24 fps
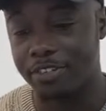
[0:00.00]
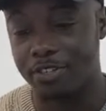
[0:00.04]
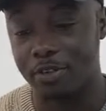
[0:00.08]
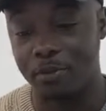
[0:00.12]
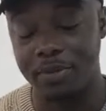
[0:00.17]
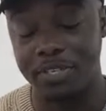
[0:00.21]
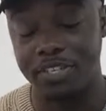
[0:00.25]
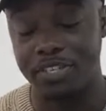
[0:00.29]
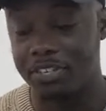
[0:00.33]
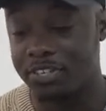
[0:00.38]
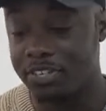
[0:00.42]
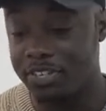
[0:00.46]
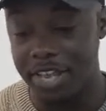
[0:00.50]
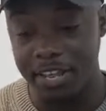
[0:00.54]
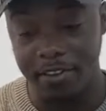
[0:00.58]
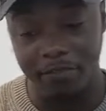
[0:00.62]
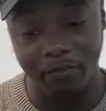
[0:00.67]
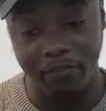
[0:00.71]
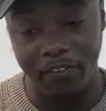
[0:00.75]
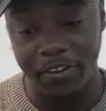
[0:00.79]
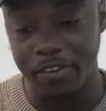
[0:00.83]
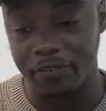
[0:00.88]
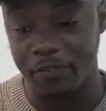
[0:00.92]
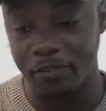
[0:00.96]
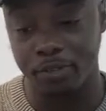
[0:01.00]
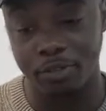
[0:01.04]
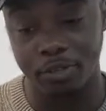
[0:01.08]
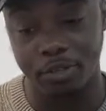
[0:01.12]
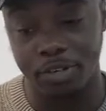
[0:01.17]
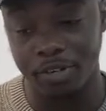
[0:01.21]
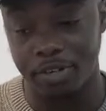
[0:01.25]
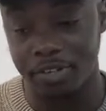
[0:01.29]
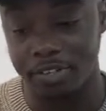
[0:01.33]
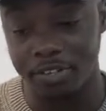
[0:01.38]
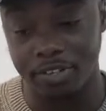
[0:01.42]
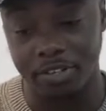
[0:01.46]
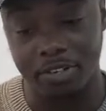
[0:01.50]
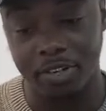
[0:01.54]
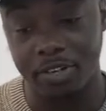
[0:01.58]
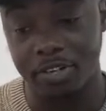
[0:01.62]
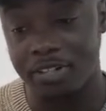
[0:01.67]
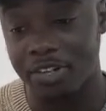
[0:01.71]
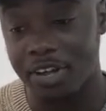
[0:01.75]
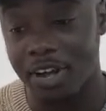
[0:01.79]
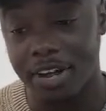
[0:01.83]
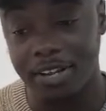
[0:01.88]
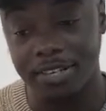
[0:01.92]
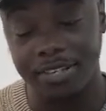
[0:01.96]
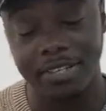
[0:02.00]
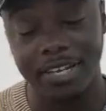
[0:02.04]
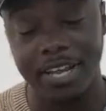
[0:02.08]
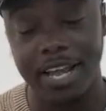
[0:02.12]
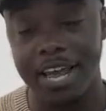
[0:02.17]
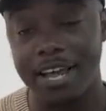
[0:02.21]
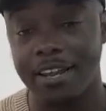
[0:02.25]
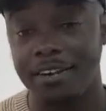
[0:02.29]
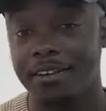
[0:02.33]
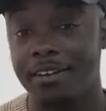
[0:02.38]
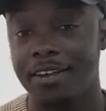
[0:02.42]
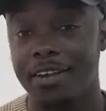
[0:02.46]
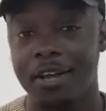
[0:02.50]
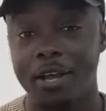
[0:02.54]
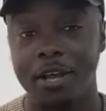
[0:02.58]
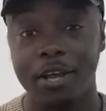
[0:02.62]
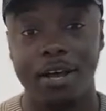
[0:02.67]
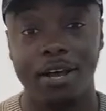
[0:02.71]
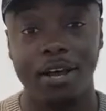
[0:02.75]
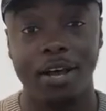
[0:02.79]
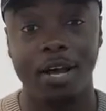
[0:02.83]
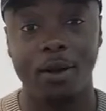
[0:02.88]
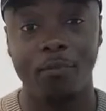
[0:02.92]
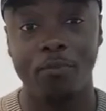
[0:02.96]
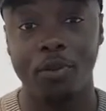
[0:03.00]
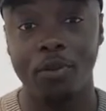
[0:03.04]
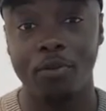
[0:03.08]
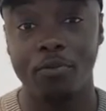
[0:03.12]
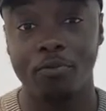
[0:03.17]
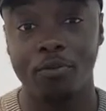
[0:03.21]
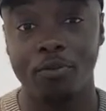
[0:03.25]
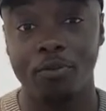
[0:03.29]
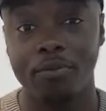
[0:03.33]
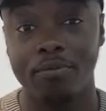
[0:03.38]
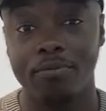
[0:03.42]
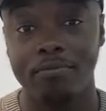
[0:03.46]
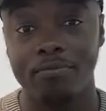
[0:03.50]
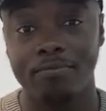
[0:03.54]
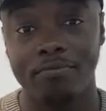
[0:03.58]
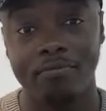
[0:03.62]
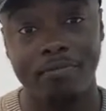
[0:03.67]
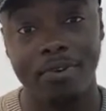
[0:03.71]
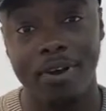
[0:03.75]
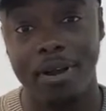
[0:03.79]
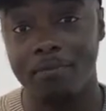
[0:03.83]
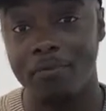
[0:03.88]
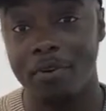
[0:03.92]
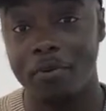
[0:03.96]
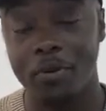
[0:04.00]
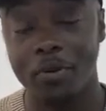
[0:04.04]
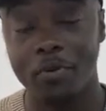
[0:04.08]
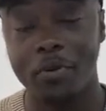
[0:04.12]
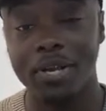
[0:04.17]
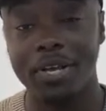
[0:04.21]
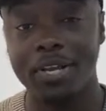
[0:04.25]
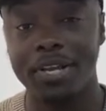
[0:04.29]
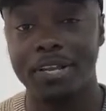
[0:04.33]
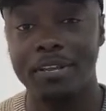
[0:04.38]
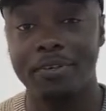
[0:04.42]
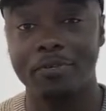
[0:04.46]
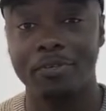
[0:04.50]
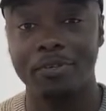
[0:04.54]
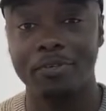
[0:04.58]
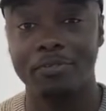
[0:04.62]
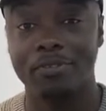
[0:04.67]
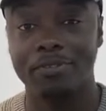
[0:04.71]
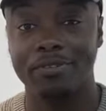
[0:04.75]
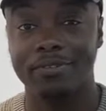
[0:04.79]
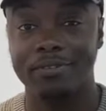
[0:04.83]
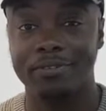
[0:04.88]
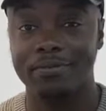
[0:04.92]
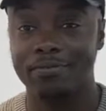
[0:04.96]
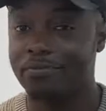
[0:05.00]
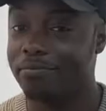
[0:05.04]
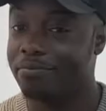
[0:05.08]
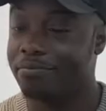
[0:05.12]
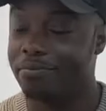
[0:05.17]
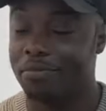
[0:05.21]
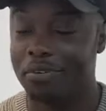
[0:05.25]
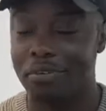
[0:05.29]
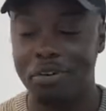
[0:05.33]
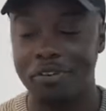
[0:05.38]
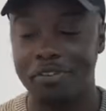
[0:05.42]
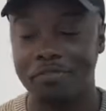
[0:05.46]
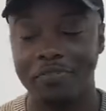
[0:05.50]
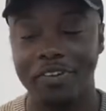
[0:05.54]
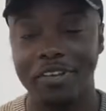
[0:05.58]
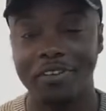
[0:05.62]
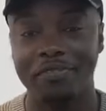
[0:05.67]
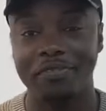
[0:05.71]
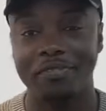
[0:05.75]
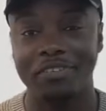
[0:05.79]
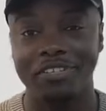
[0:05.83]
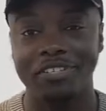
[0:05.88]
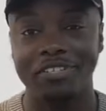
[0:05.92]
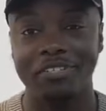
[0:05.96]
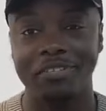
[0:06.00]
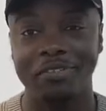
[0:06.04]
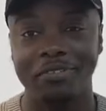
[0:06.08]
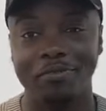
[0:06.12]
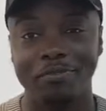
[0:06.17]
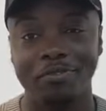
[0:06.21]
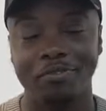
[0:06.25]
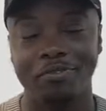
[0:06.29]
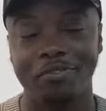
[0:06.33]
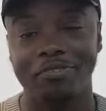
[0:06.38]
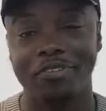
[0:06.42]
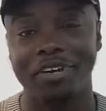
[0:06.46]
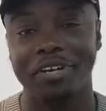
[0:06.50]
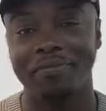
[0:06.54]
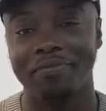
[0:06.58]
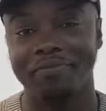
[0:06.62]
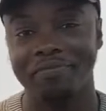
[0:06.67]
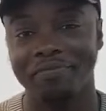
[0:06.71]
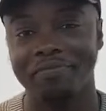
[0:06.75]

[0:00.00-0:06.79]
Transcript: So we just stayed faithful to the task, and we grew very quickly, which was God's faithfulness, which was great.